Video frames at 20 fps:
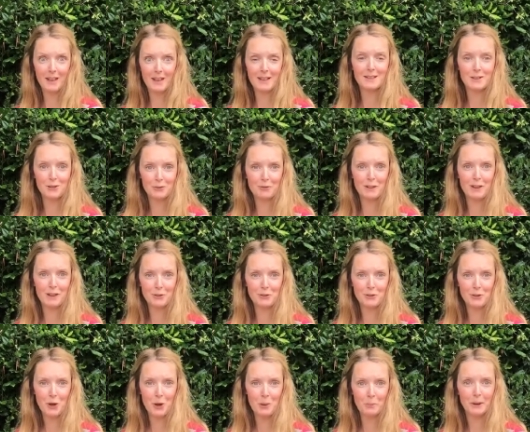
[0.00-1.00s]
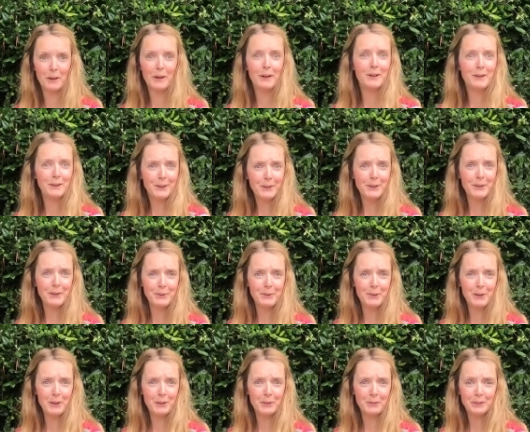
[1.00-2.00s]
it's a real job, who
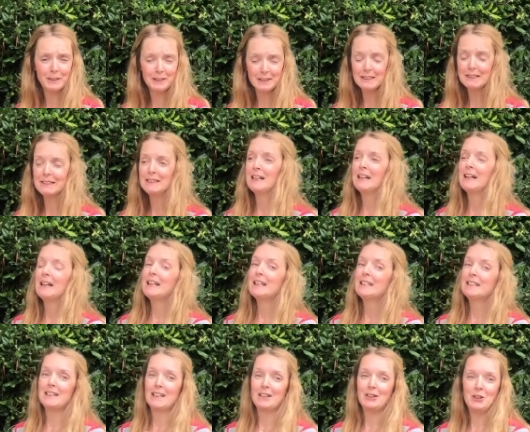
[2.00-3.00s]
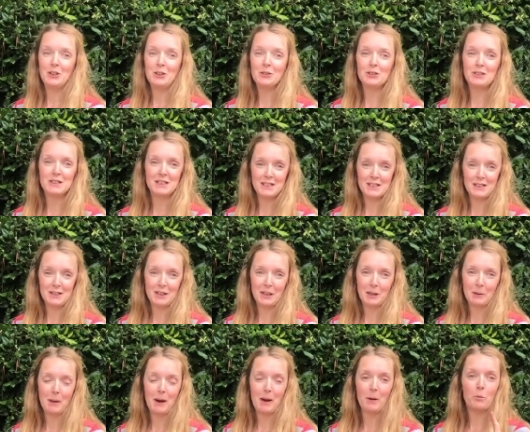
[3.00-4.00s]
knew? Then you just need to
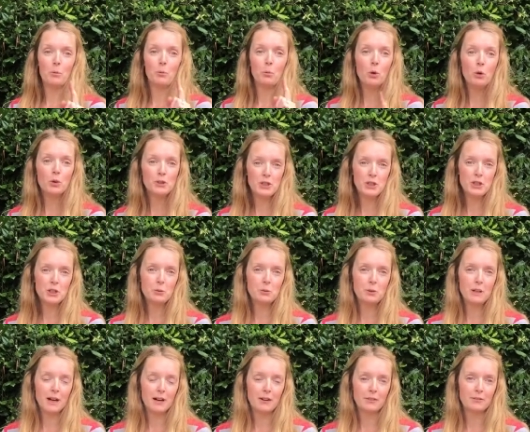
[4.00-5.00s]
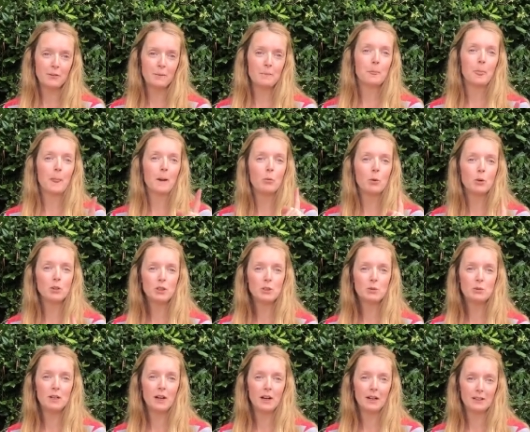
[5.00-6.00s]
think about what do you love, what do
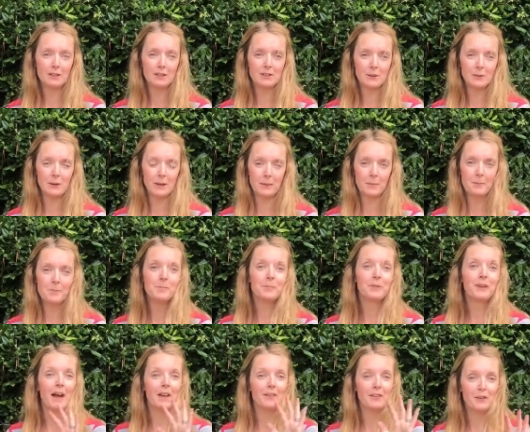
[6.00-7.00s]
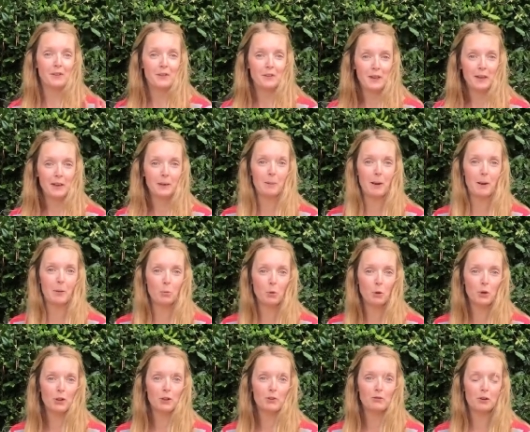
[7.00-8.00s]
you like doing, think about
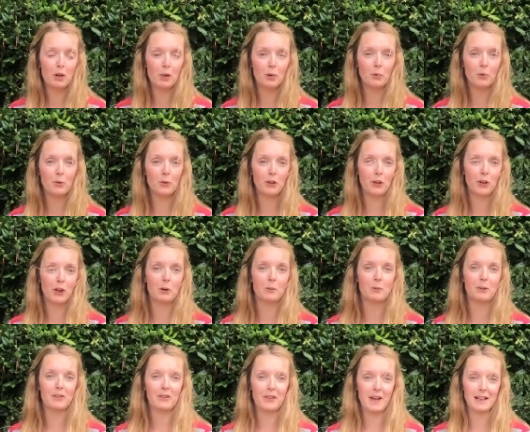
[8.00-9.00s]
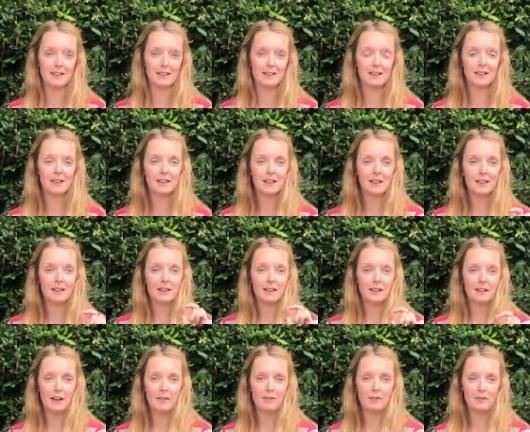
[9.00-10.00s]
what are the roles that go with that.
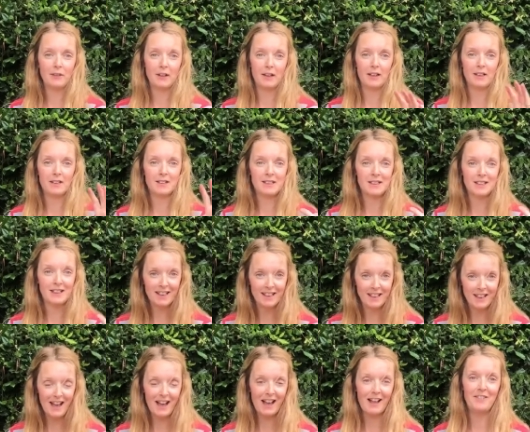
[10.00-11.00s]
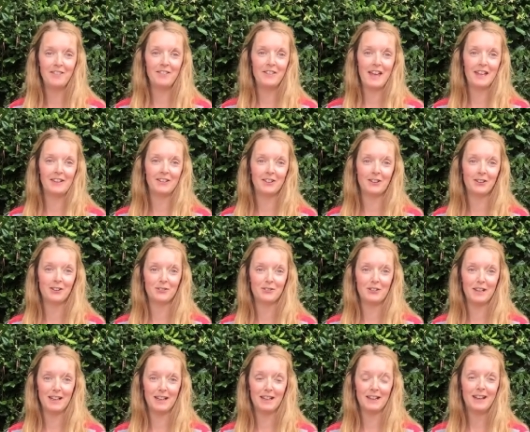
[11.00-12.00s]
Love first and then the
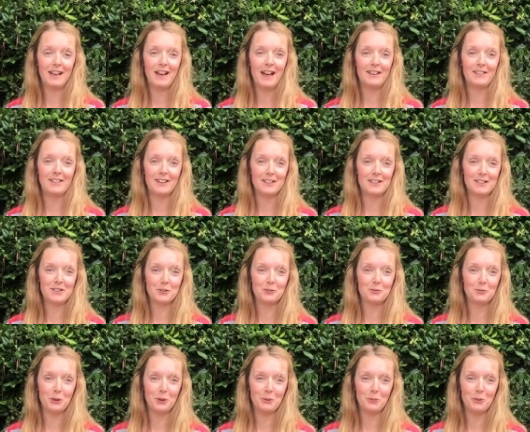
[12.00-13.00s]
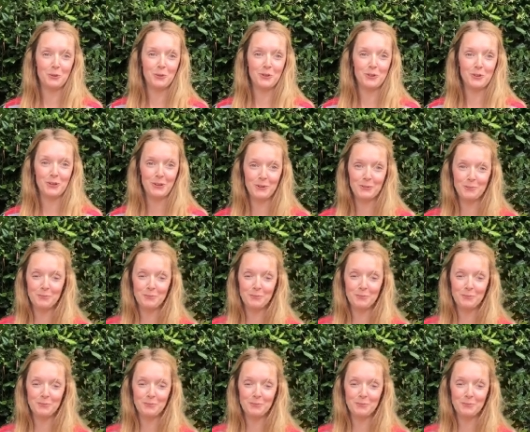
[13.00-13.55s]
career and the idea of what you want to do.